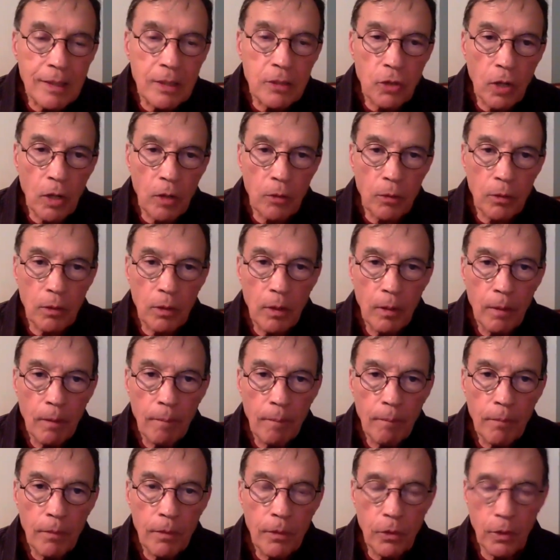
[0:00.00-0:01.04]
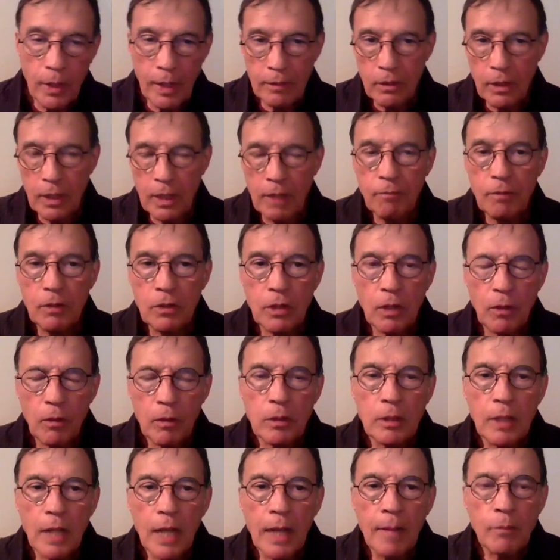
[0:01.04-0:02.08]
each other. You have to give each other
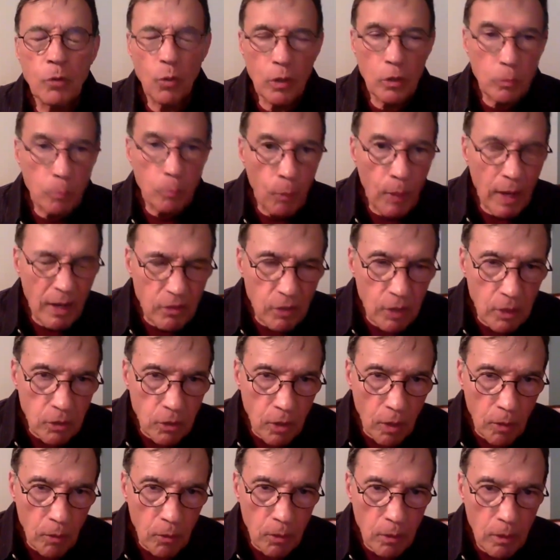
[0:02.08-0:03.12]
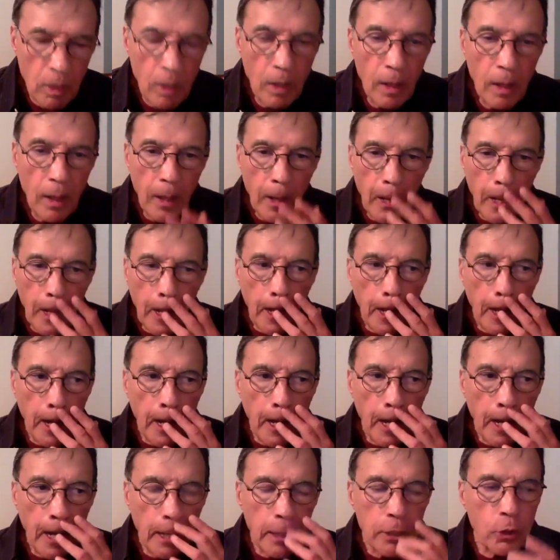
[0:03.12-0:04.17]
time to express each
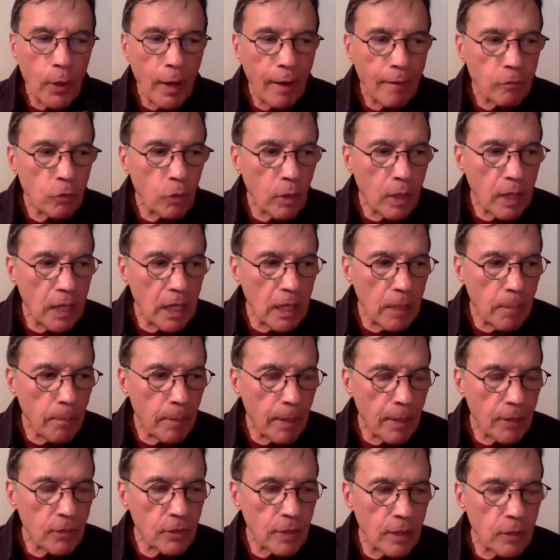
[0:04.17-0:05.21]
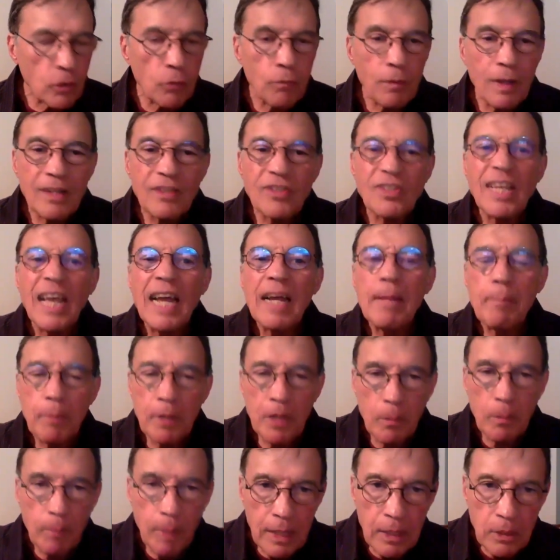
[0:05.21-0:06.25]
other. You have to keep a sense of
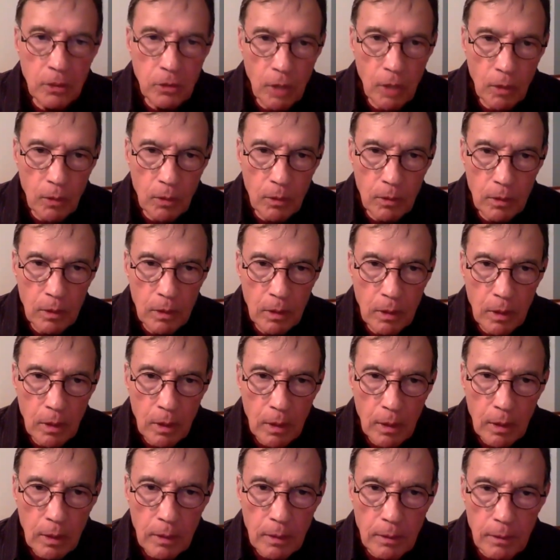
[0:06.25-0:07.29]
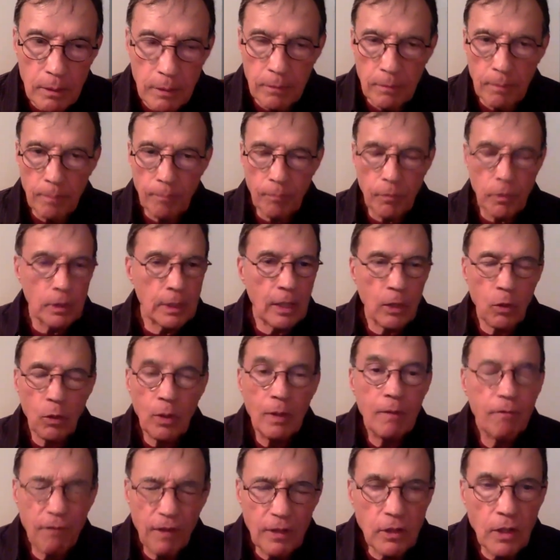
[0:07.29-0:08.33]
excitement about each other, not
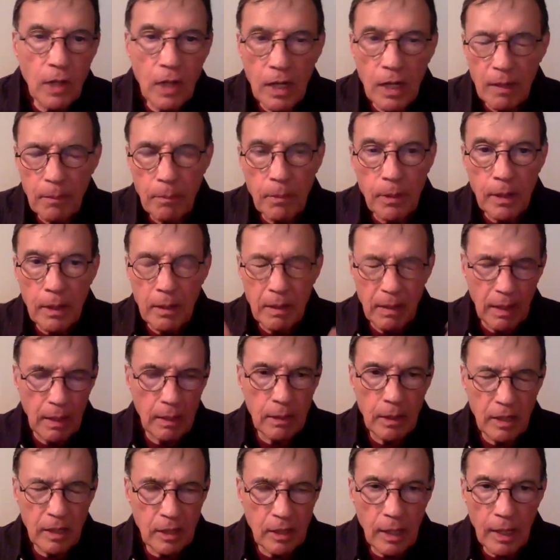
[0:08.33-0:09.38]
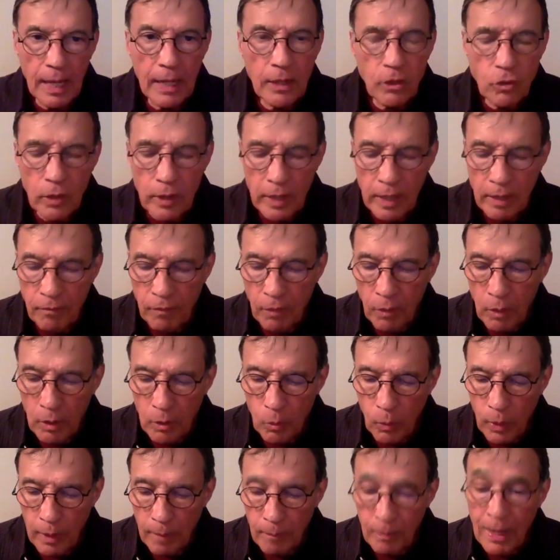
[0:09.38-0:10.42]
only physically, but in intellectually and every other
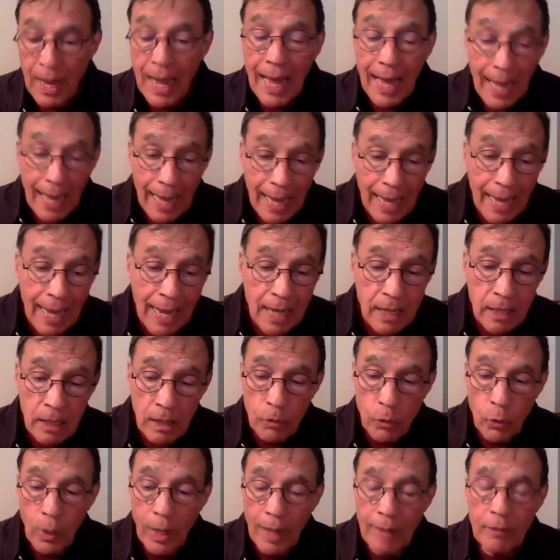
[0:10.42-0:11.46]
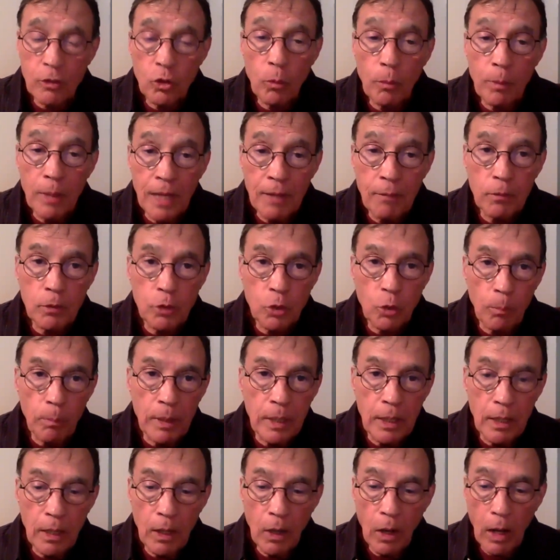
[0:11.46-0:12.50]
way. And you have to be able to
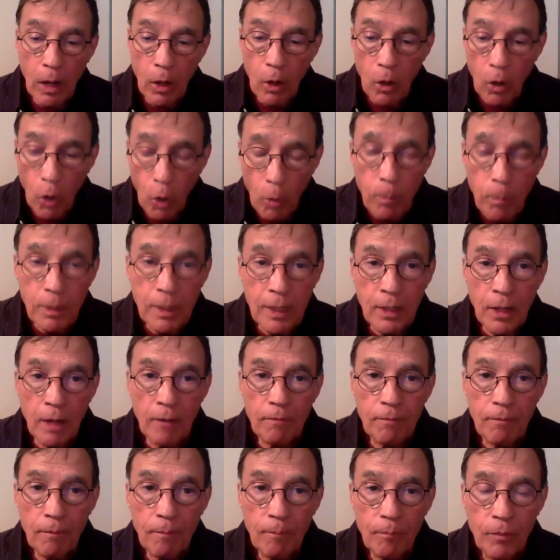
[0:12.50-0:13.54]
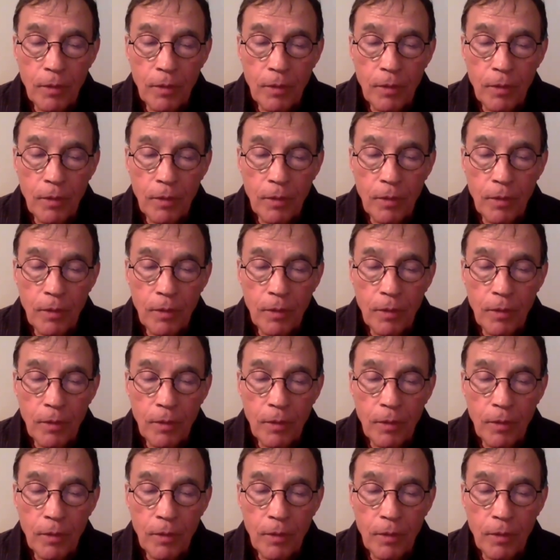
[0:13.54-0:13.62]
be open enough